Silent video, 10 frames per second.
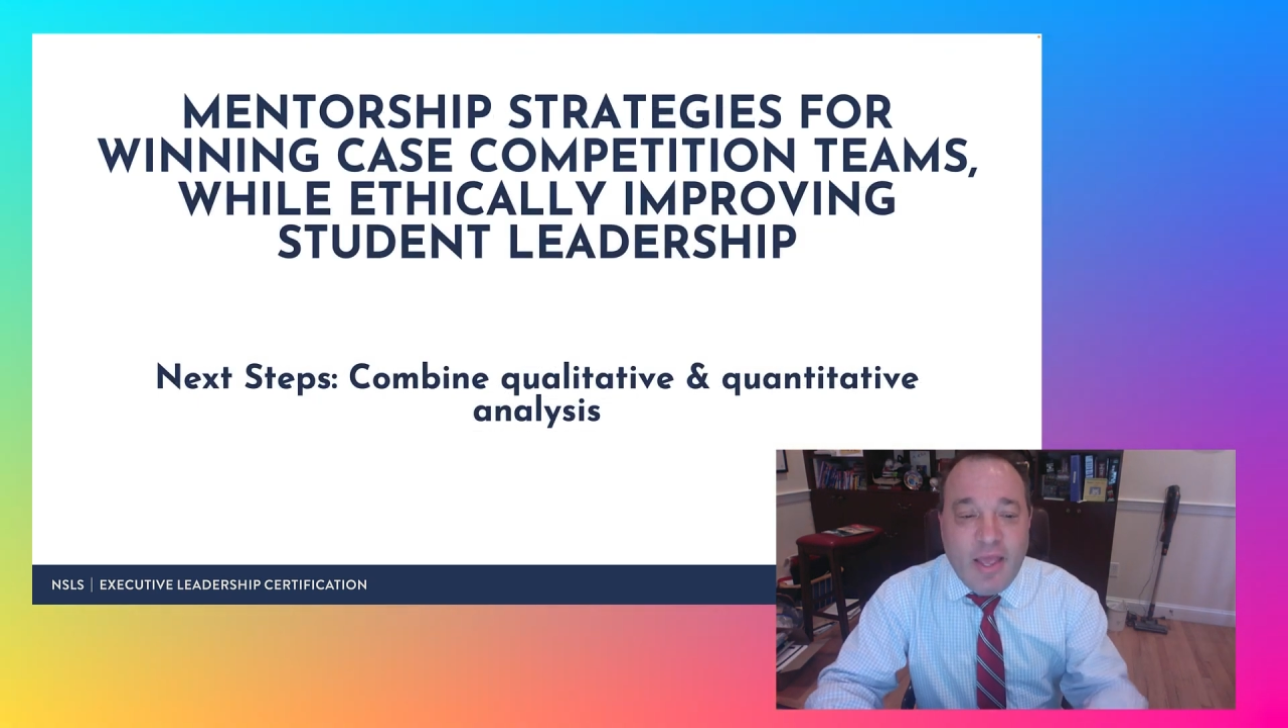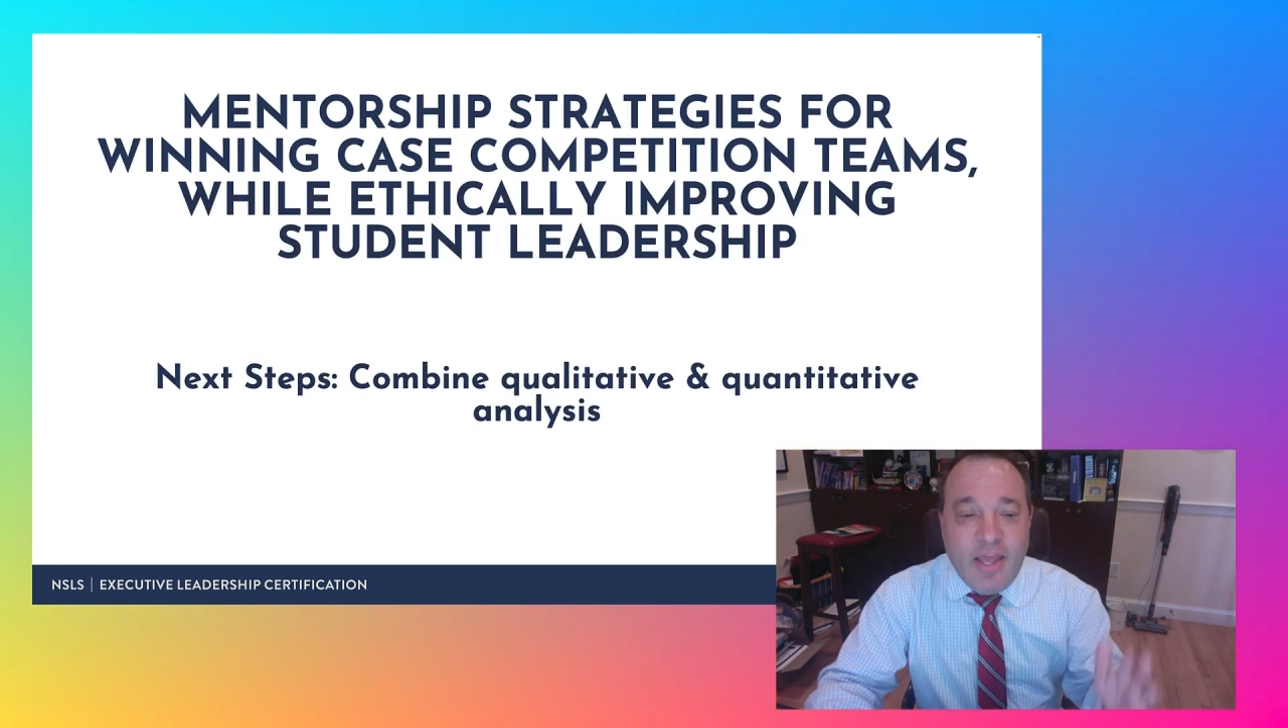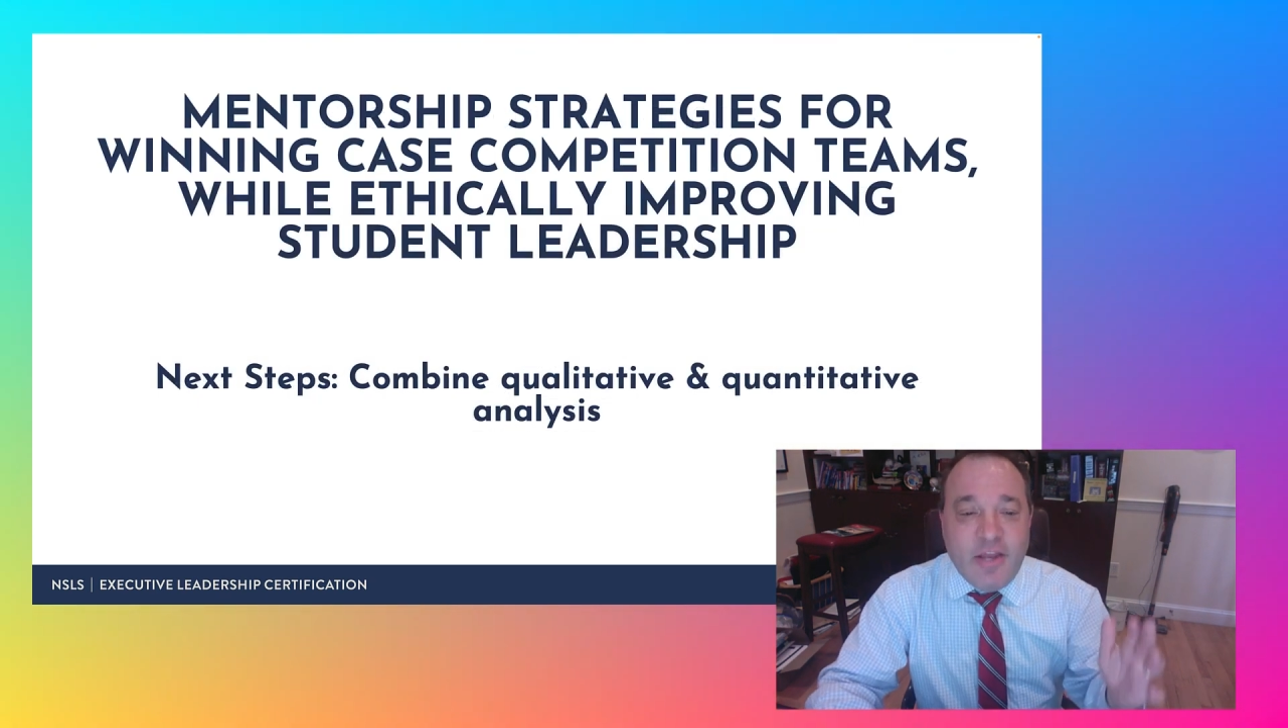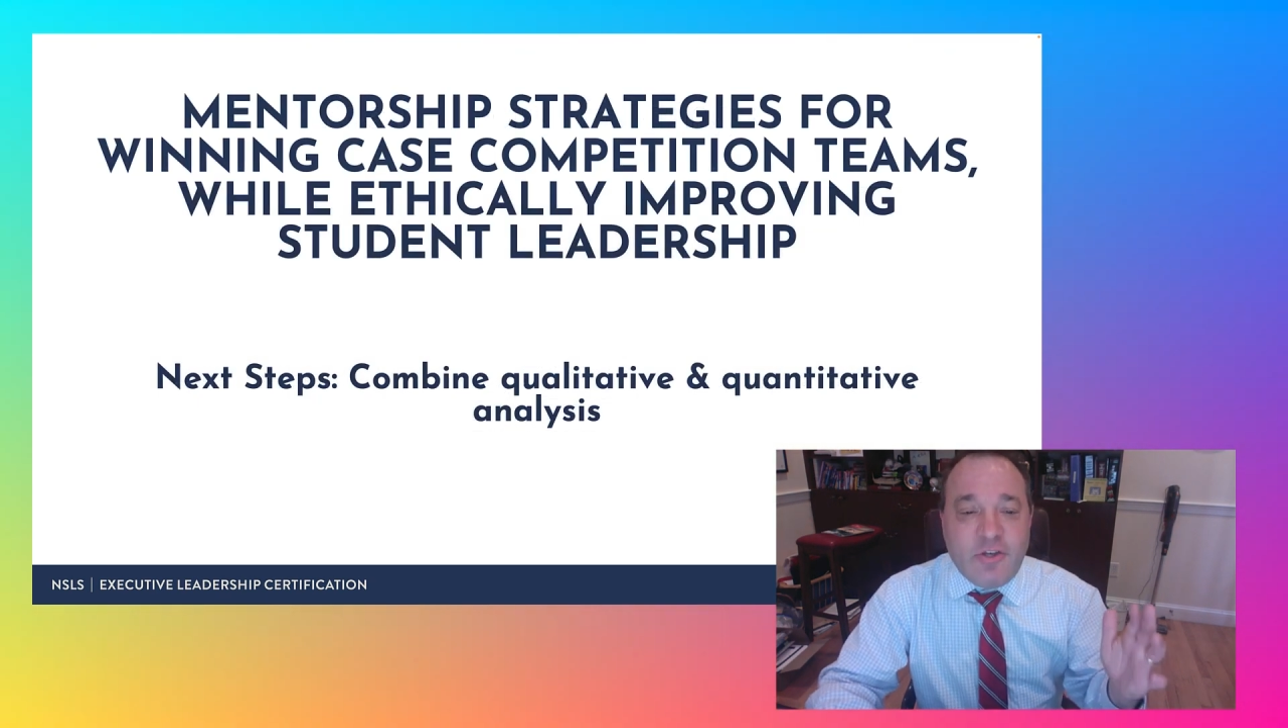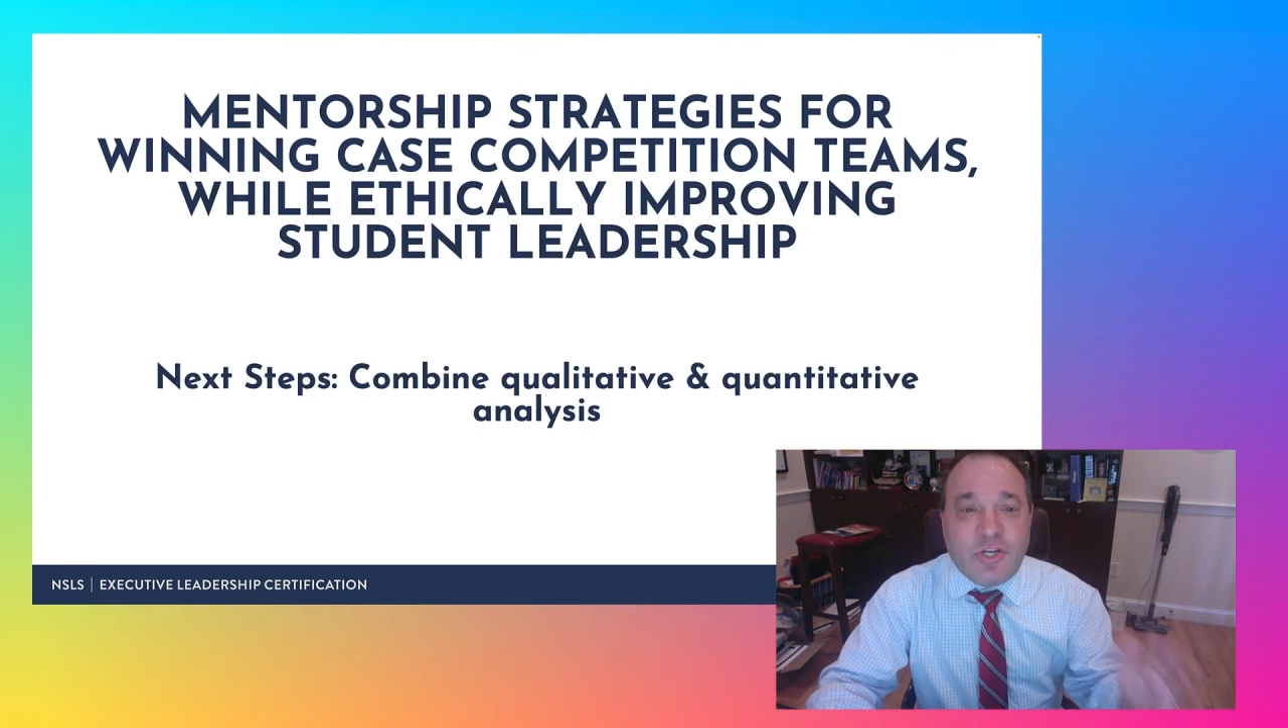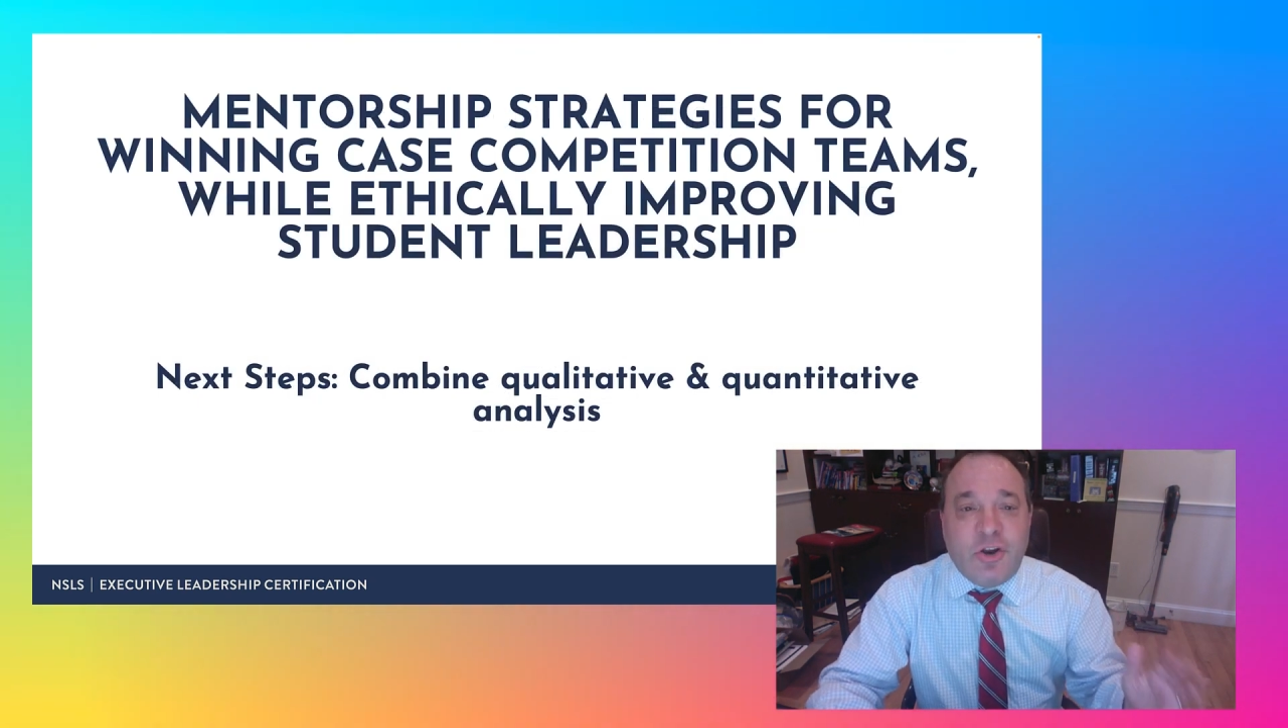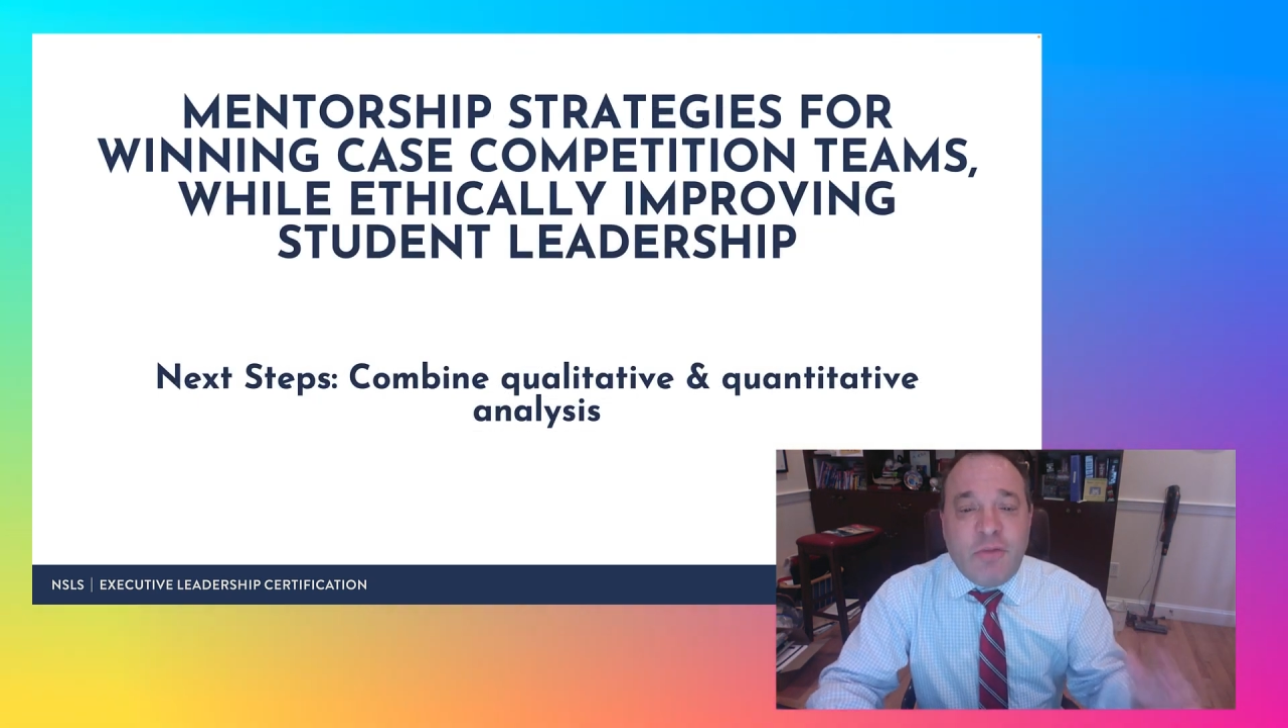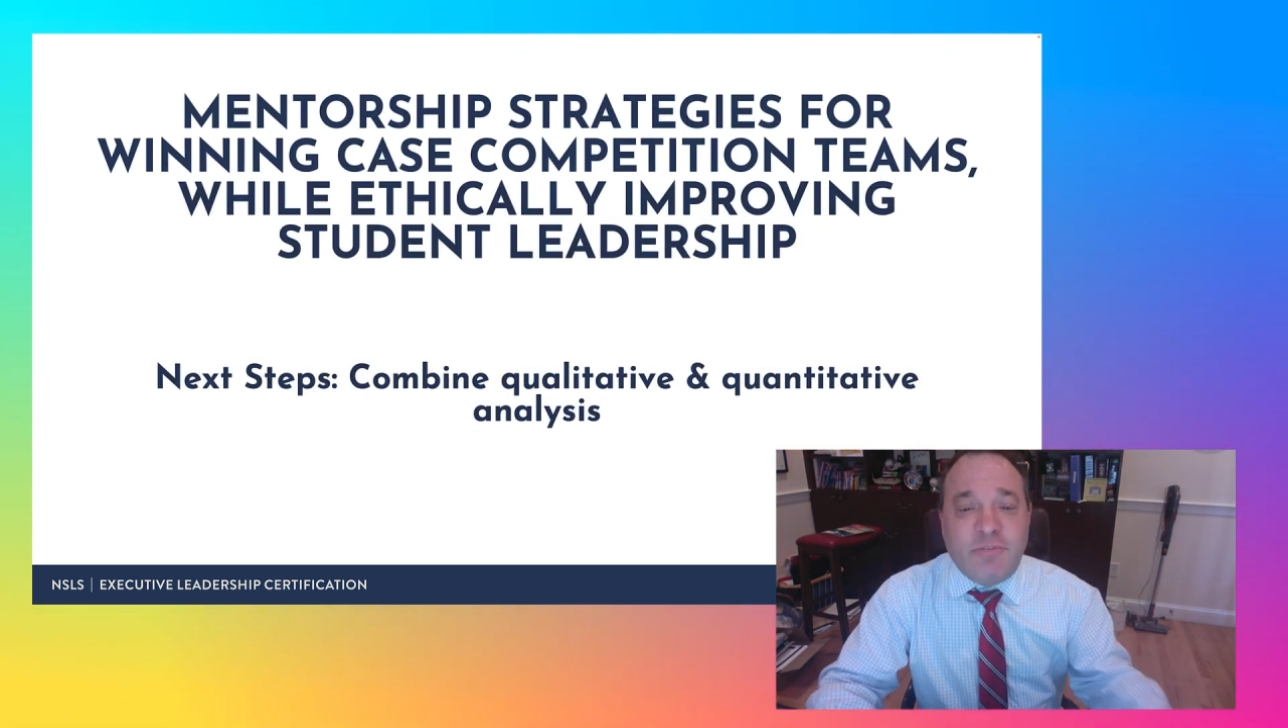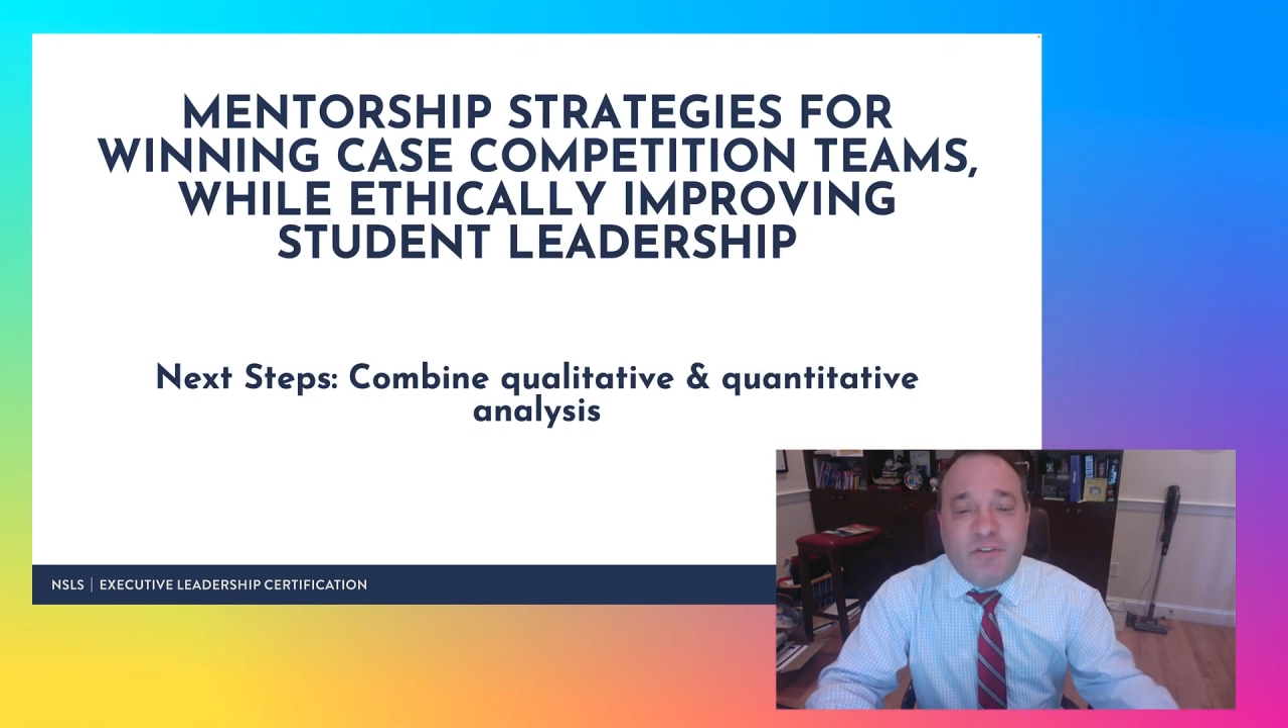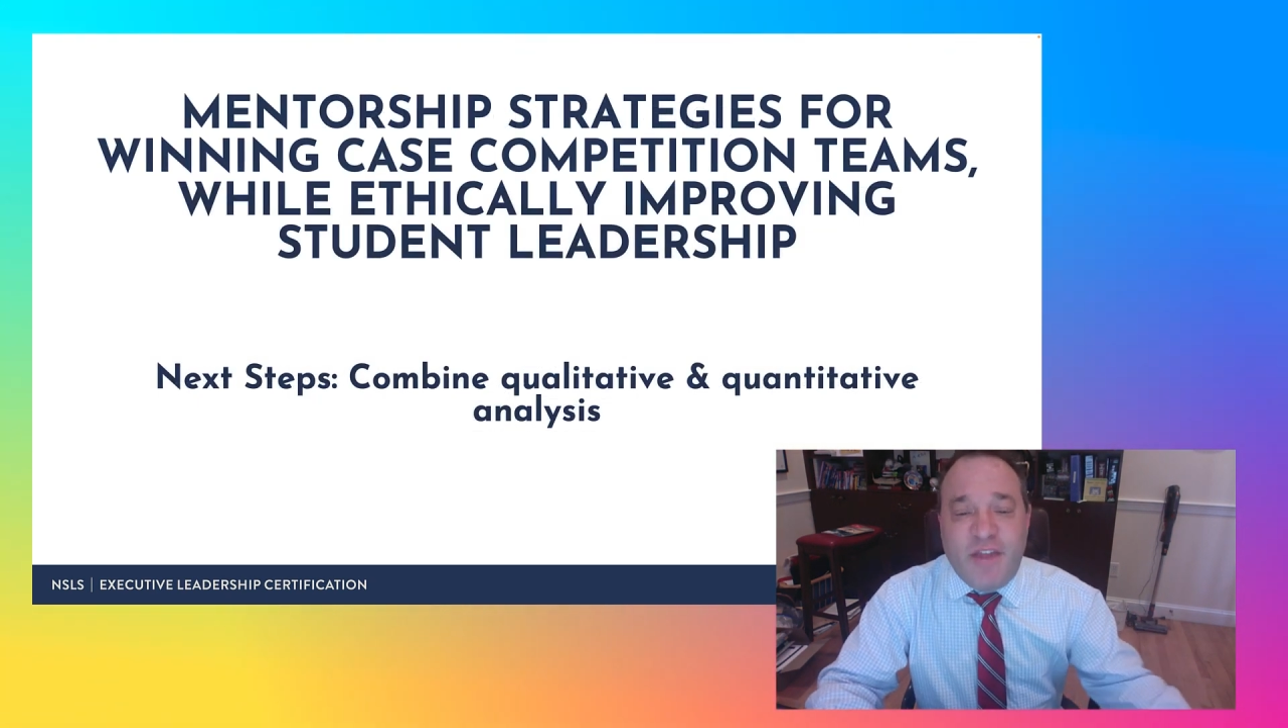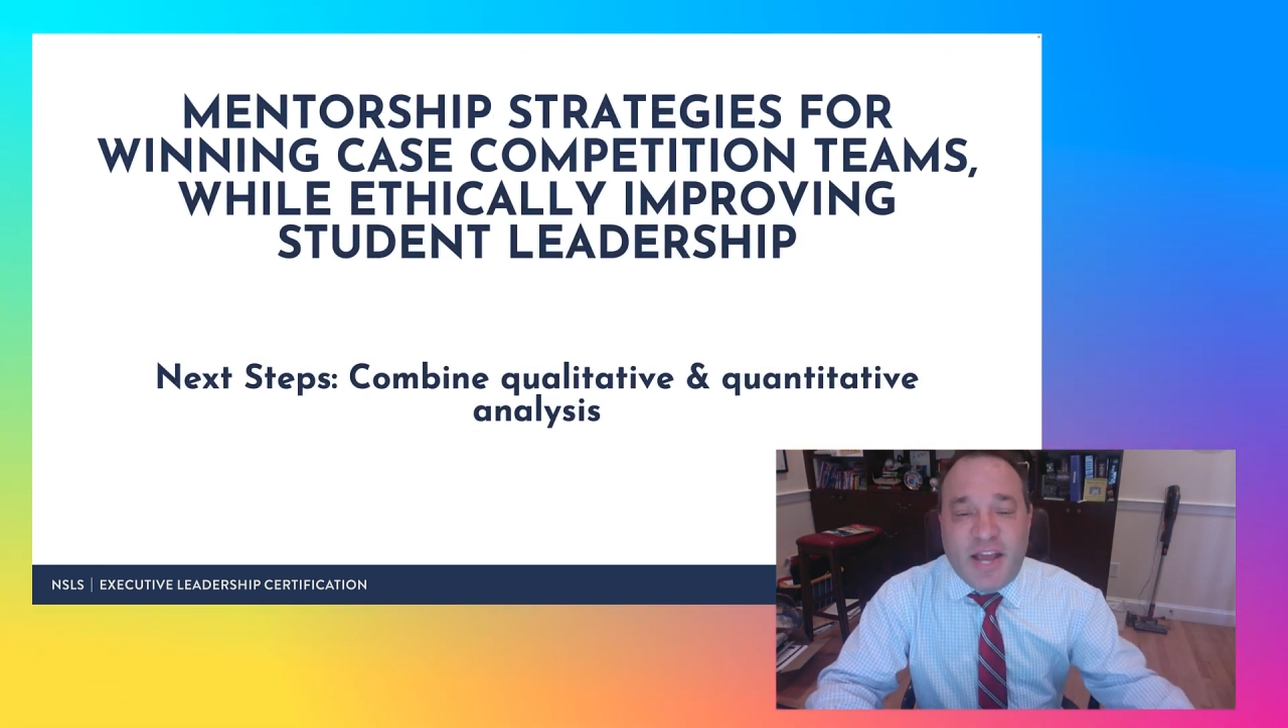In terms of